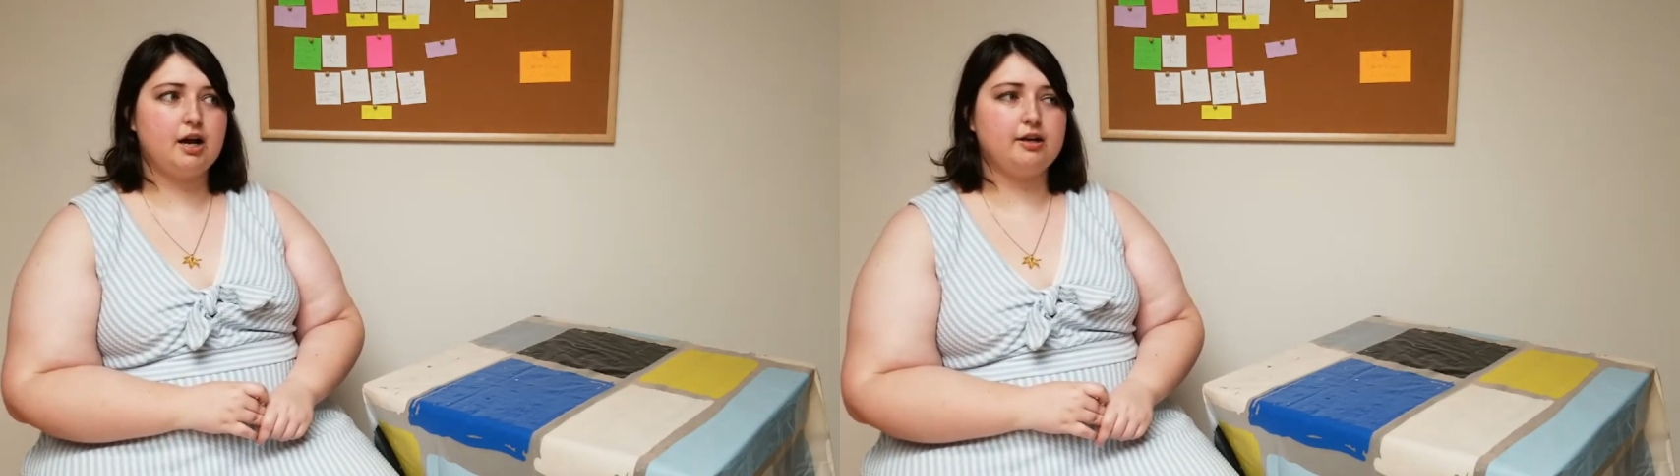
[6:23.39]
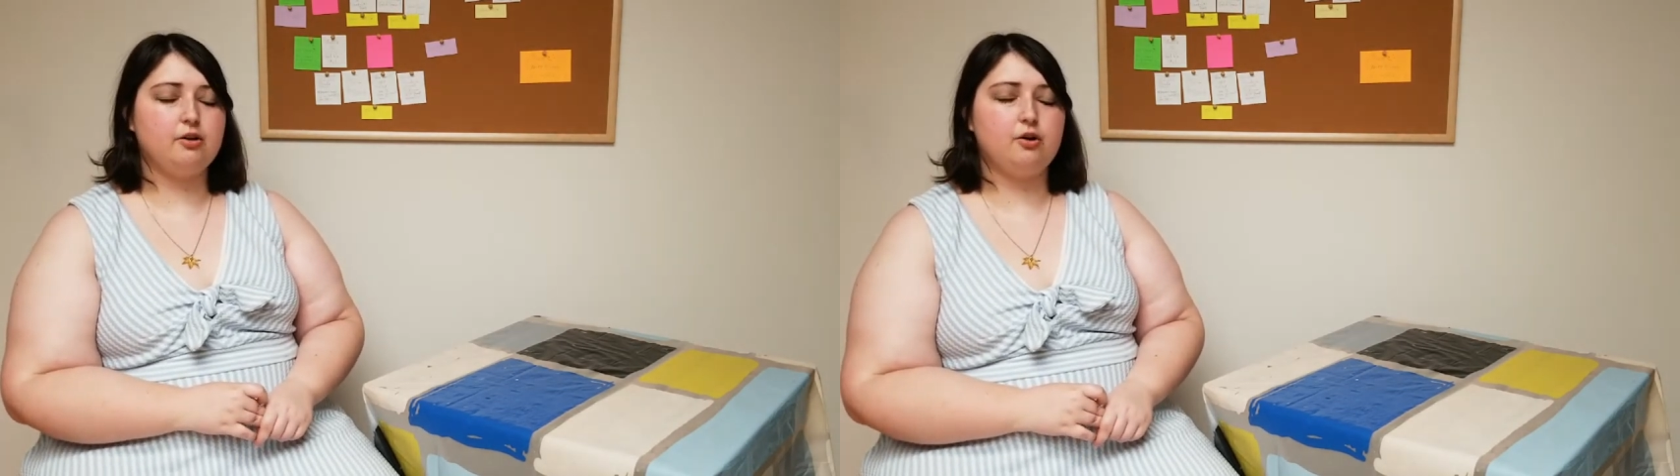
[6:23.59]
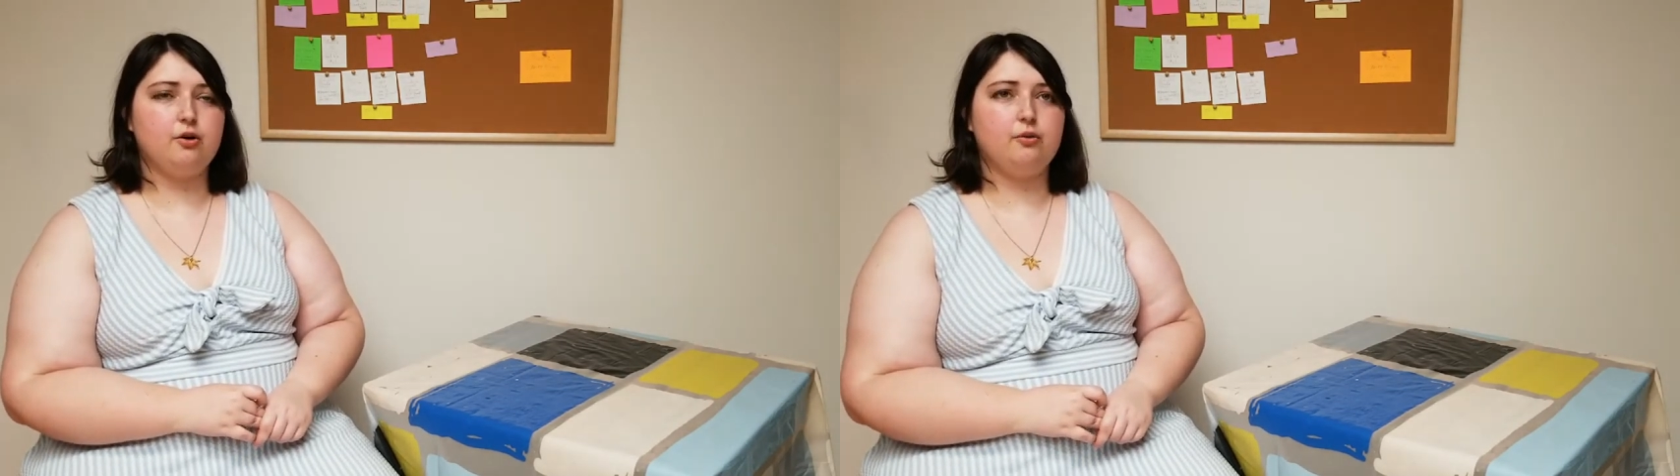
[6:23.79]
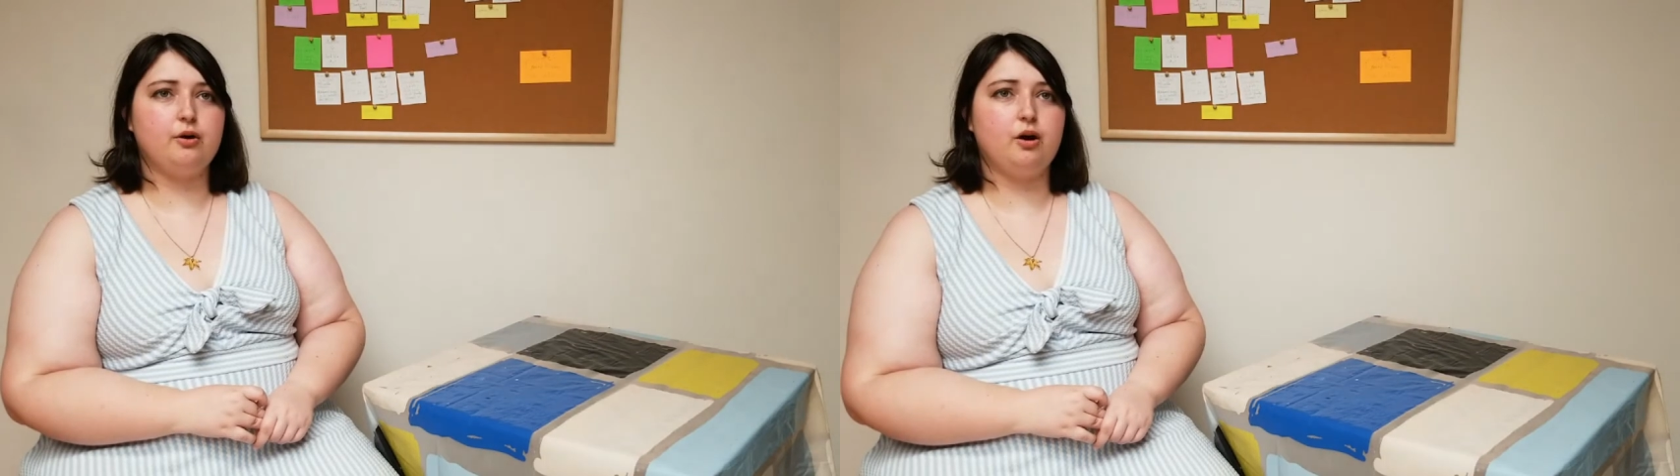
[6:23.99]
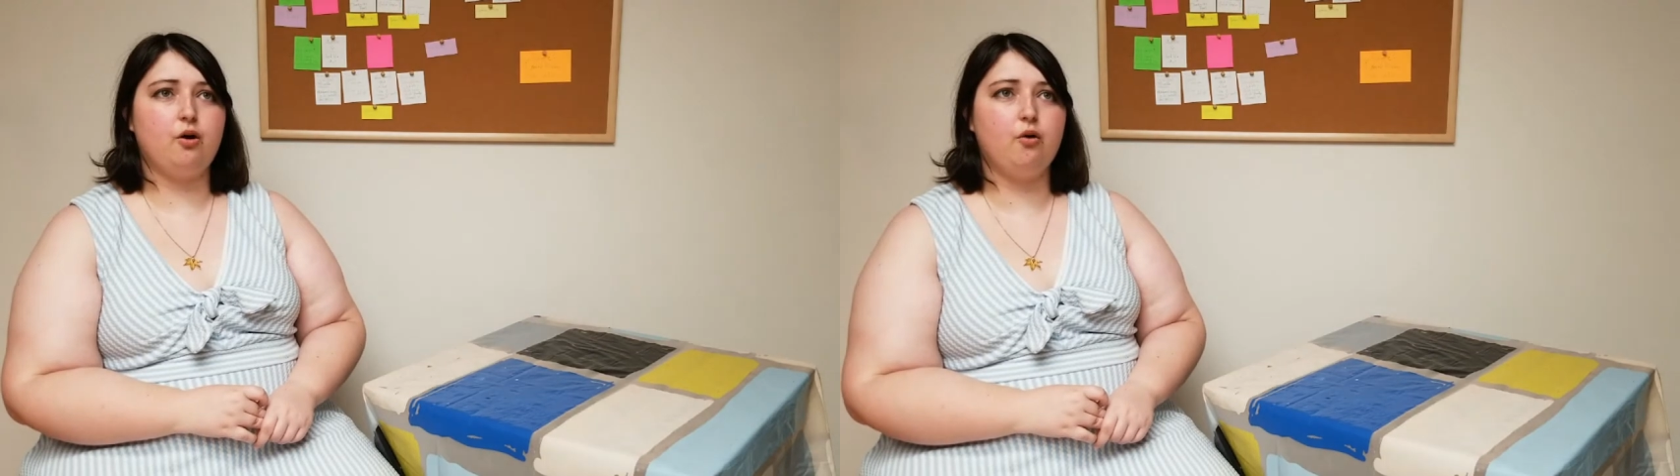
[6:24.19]
I know
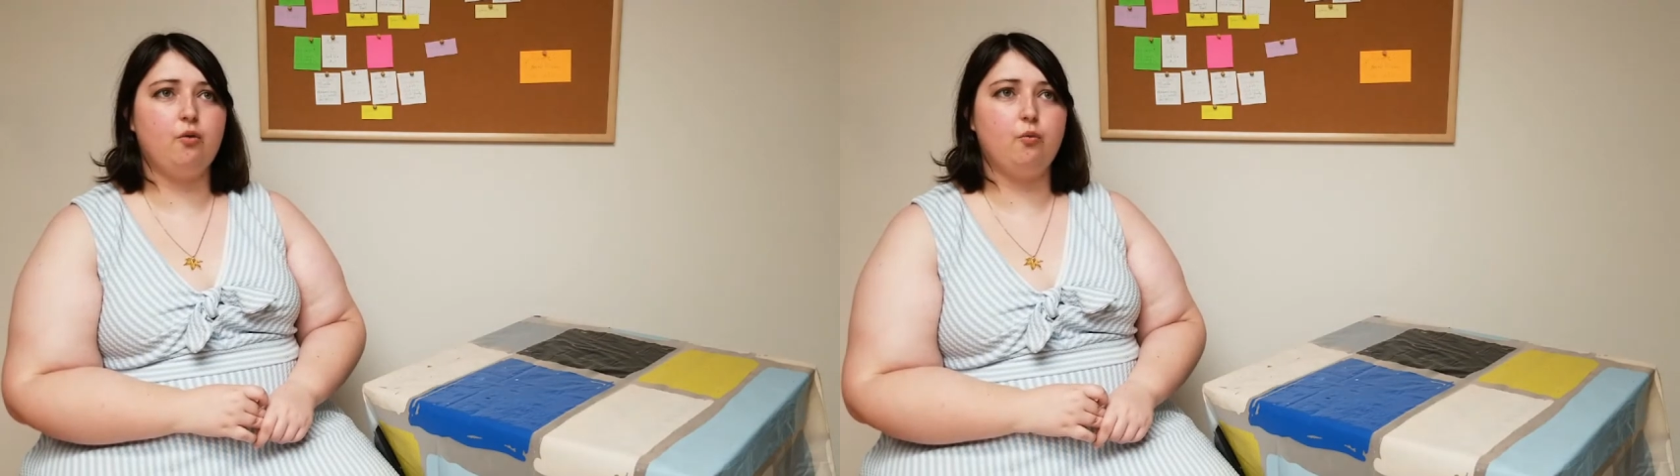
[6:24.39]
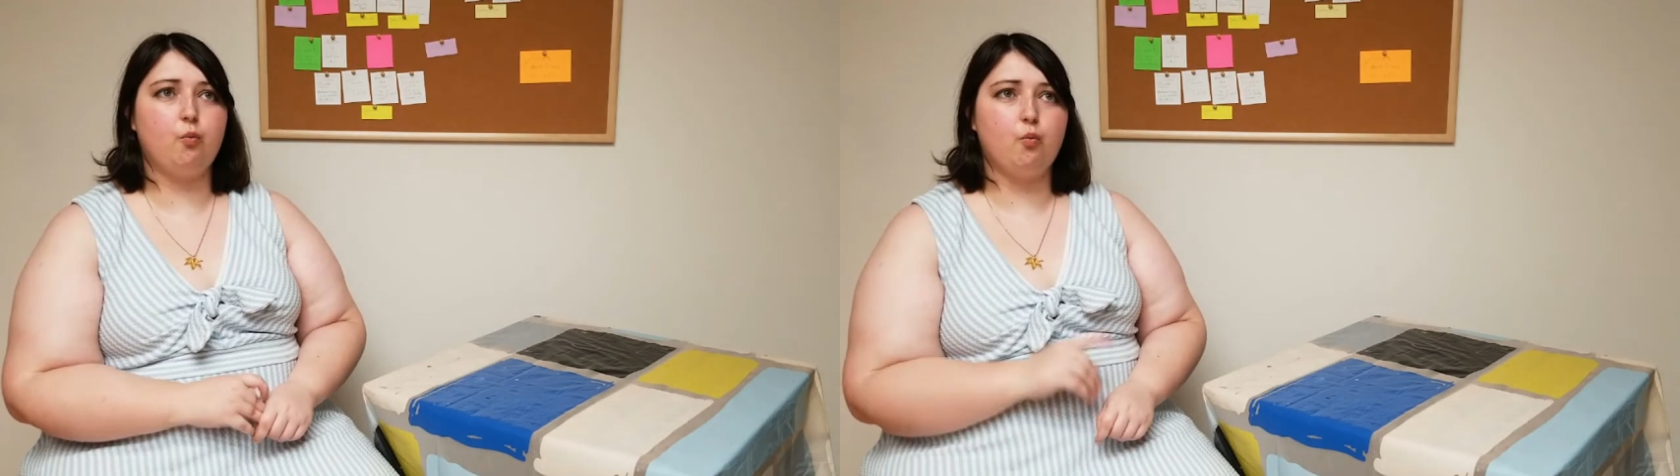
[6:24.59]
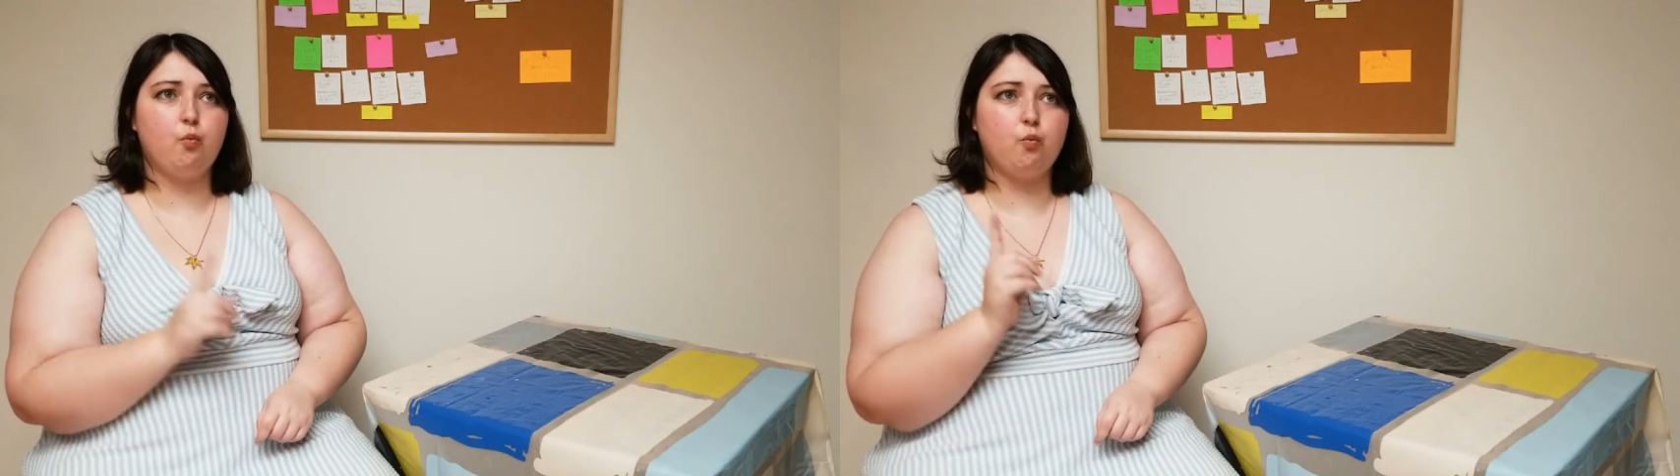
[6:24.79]
a whole